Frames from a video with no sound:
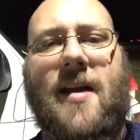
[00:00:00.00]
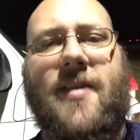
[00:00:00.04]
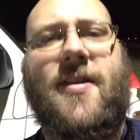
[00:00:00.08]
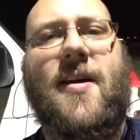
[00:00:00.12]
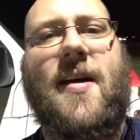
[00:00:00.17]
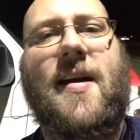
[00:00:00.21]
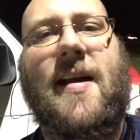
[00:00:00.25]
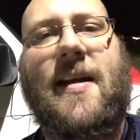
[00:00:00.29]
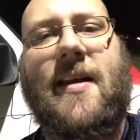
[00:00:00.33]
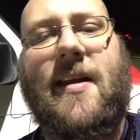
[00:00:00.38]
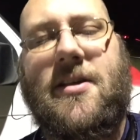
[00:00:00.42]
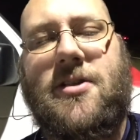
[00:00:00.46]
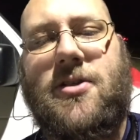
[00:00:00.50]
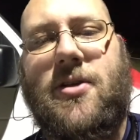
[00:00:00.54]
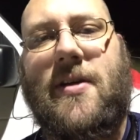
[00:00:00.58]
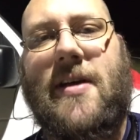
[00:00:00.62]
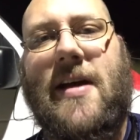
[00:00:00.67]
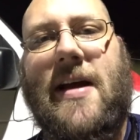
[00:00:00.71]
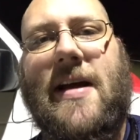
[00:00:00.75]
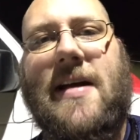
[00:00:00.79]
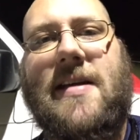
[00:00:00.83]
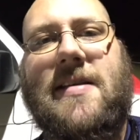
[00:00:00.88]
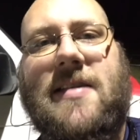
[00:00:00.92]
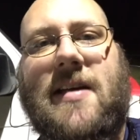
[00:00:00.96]
and I thought I'd let you
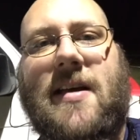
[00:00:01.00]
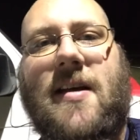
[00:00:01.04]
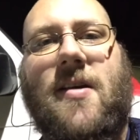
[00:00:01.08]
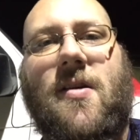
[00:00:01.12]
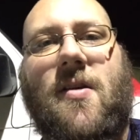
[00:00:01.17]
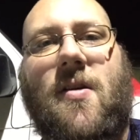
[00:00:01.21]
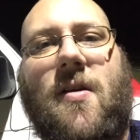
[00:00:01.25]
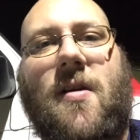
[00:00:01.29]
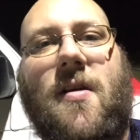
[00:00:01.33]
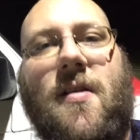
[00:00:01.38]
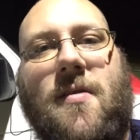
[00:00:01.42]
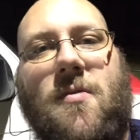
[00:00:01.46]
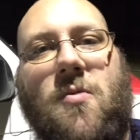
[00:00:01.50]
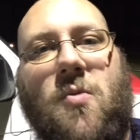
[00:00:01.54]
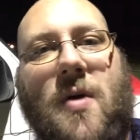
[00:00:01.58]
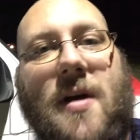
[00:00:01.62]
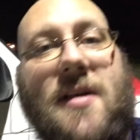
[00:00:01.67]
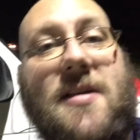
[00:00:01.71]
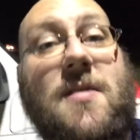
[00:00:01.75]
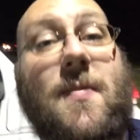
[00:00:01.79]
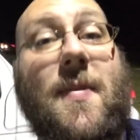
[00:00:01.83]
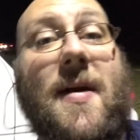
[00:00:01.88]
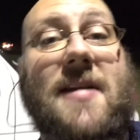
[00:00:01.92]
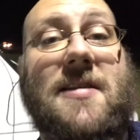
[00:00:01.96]
guys in on
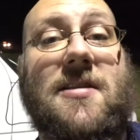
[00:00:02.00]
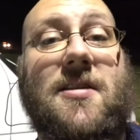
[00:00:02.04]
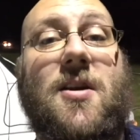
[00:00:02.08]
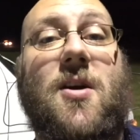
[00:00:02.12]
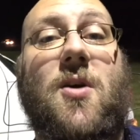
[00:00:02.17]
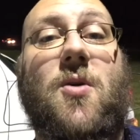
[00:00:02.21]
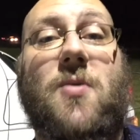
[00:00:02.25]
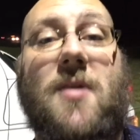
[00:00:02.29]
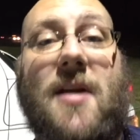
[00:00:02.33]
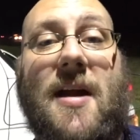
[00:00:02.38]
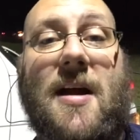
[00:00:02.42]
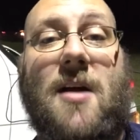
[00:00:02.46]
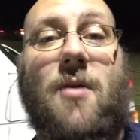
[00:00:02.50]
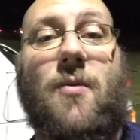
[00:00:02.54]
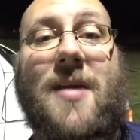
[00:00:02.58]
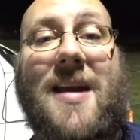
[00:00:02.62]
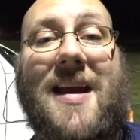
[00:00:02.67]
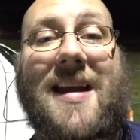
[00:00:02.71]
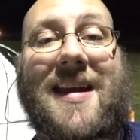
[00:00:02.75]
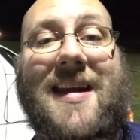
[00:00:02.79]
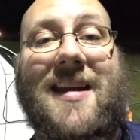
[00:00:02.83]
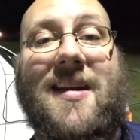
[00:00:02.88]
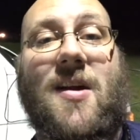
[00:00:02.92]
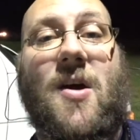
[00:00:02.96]
what's about to go down
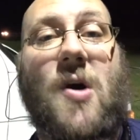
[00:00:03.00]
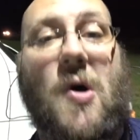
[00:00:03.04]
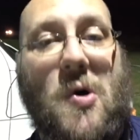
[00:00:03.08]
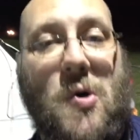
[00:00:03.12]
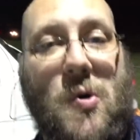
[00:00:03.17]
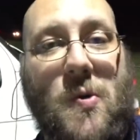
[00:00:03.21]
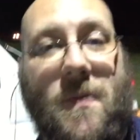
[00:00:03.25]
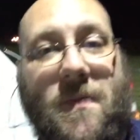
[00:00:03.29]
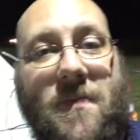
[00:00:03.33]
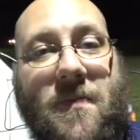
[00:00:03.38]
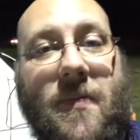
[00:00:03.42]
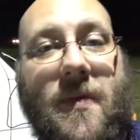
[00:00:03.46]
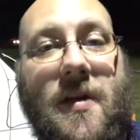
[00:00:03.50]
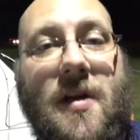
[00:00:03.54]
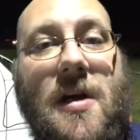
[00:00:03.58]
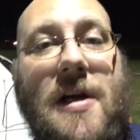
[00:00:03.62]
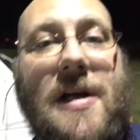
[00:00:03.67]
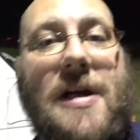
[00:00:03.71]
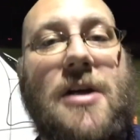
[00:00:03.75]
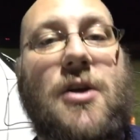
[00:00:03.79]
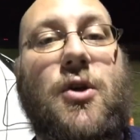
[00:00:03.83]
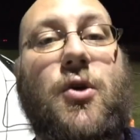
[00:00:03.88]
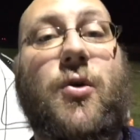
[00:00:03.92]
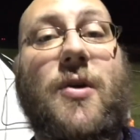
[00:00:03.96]
when I get home.
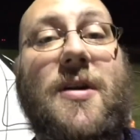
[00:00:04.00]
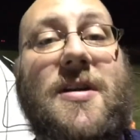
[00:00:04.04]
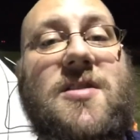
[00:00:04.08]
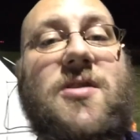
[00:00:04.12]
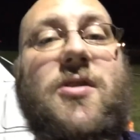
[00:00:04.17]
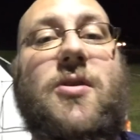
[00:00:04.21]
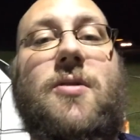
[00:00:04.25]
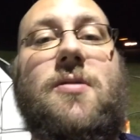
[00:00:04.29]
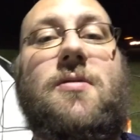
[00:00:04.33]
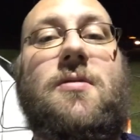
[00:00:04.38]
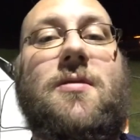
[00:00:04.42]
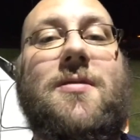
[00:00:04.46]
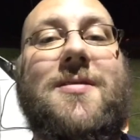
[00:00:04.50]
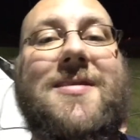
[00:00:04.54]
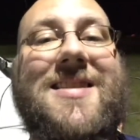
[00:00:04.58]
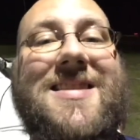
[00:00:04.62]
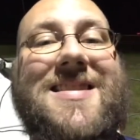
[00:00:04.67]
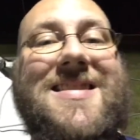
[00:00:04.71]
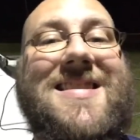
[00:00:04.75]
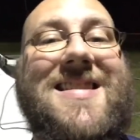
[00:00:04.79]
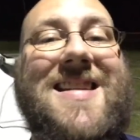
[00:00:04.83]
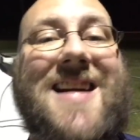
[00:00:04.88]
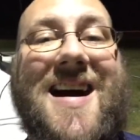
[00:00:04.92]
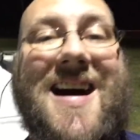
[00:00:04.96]
Krystal
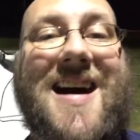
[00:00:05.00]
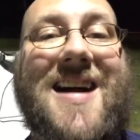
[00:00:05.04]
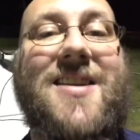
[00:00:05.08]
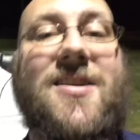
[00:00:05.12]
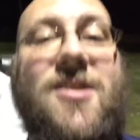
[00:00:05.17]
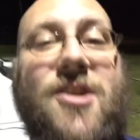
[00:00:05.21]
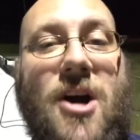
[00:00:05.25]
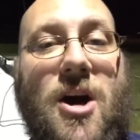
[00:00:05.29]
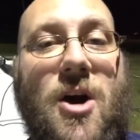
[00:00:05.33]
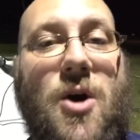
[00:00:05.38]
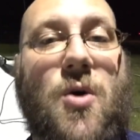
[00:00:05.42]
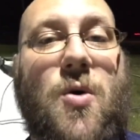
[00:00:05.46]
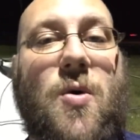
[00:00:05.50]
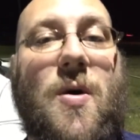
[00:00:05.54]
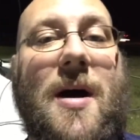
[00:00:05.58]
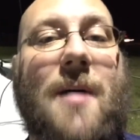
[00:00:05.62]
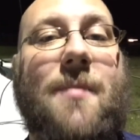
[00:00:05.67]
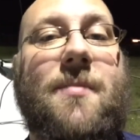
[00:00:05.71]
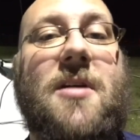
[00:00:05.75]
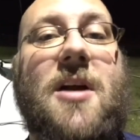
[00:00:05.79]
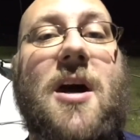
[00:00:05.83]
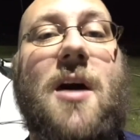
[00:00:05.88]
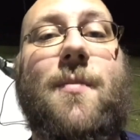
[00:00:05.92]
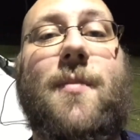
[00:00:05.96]
does not know
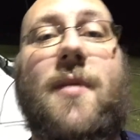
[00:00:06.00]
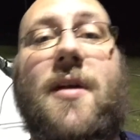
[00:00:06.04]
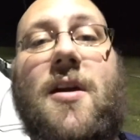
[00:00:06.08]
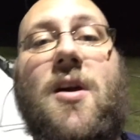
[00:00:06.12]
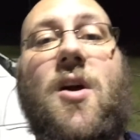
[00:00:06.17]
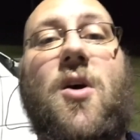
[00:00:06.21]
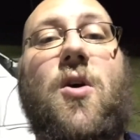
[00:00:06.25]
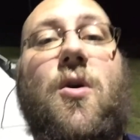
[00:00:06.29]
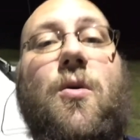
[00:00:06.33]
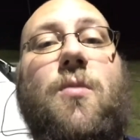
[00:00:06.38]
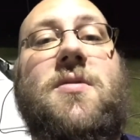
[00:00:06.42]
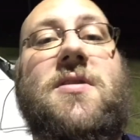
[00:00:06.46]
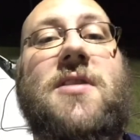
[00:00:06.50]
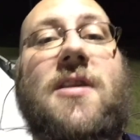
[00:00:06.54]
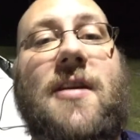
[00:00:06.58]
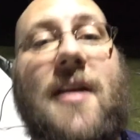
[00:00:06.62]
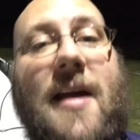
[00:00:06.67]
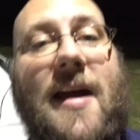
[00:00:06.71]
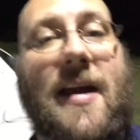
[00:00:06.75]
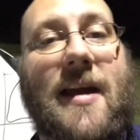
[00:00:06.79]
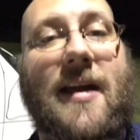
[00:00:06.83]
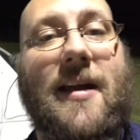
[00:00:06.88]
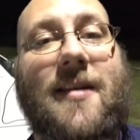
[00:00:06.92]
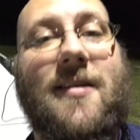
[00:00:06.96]
I'm coming home
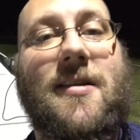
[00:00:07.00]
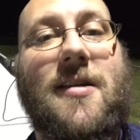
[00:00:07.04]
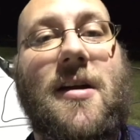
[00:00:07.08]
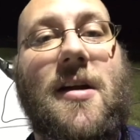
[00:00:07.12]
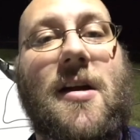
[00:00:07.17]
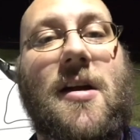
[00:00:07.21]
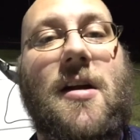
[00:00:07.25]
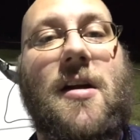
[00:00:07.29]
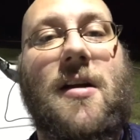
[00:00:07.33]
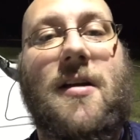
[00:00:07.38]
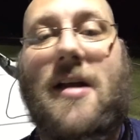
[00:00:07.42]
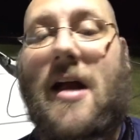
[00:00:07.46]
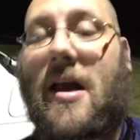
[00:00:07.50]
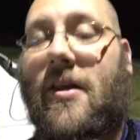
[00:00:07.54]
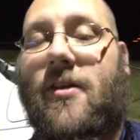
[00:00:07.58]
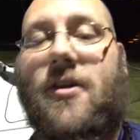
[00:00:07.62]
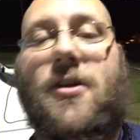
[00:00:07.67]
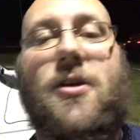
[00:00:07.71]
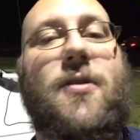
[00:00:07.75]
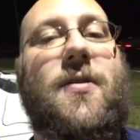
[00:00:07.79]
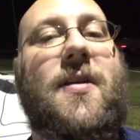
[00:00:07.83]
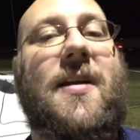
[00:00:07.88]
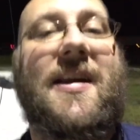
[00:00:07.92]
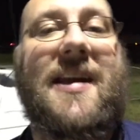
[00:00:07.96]
today.
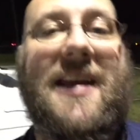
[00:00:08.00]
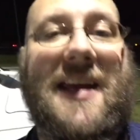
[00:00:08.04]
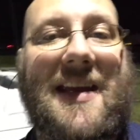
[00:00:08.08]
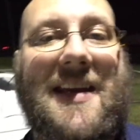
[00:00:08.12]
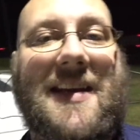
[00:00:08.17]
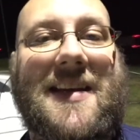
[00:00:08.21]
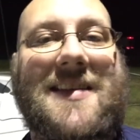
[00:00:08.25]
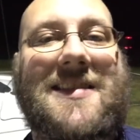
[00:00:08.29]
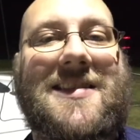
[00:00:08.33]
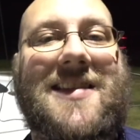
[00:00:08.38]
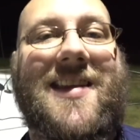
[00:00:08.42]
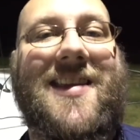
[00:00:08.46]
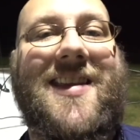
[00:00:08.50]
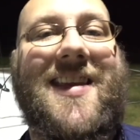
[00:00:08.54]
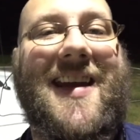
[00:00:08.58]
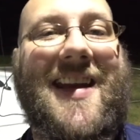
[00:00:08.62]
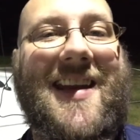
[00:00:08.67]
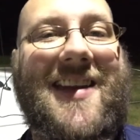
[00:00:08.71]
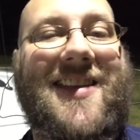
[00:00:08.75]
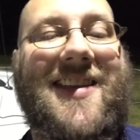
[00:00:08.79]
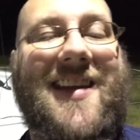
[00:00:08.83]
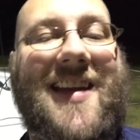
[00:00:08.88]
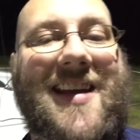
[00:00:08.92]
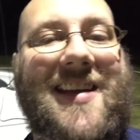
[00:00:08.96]
Neither do the kids.
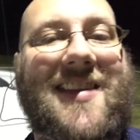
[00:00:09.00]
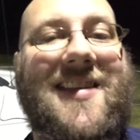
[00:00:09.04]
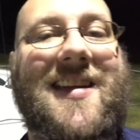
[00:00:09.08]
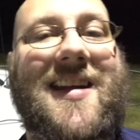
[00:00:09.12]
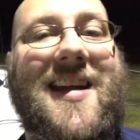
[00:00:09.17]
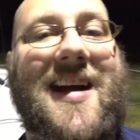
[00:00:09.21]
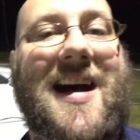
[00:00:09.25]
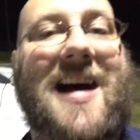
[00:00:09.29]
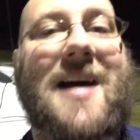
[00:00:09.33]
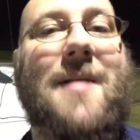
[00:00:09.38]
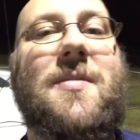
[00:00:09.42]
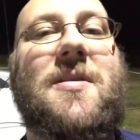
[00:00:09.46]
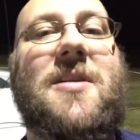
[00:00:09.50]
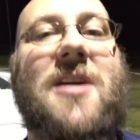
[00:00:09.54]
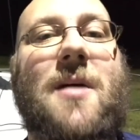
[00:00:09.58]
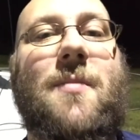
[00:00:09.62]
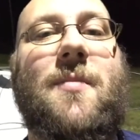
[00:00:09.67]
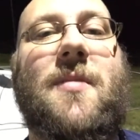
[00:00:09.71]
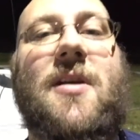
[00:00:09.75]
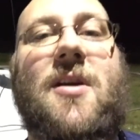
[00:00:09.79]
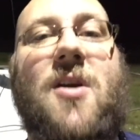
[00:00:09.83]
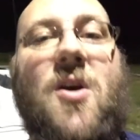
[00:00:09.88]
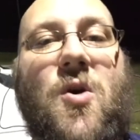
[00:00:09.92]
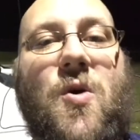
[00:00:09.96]
They think that I'm
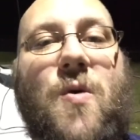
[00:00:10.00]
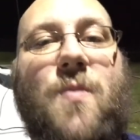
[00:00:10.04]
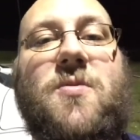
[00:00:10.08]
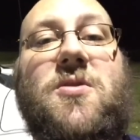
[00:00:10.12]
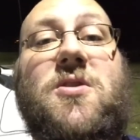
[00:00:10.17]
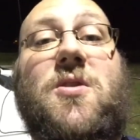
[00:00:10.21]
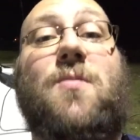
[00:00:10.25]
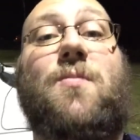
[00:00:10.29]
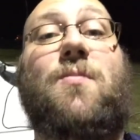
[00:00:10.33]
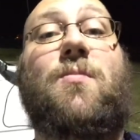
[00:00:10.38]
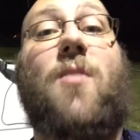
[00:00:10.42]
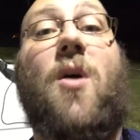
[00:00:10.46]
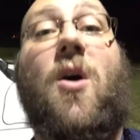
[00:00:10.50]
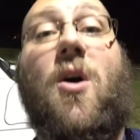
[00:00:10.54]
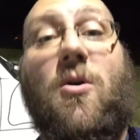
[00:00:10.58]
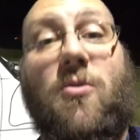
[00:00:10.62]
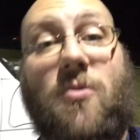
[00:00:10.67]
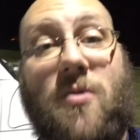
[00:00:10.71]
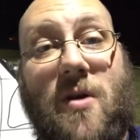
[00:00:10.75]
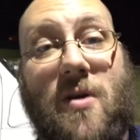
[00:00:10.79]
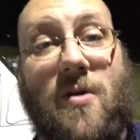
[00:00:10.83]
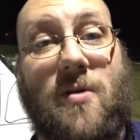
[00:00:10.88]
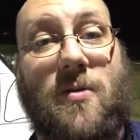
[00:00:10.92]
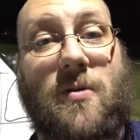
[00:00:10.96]
coming home
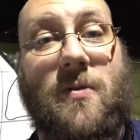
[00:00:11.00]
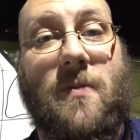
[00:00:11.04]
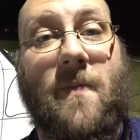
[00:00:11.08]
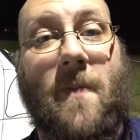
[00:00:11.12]
tomorrow.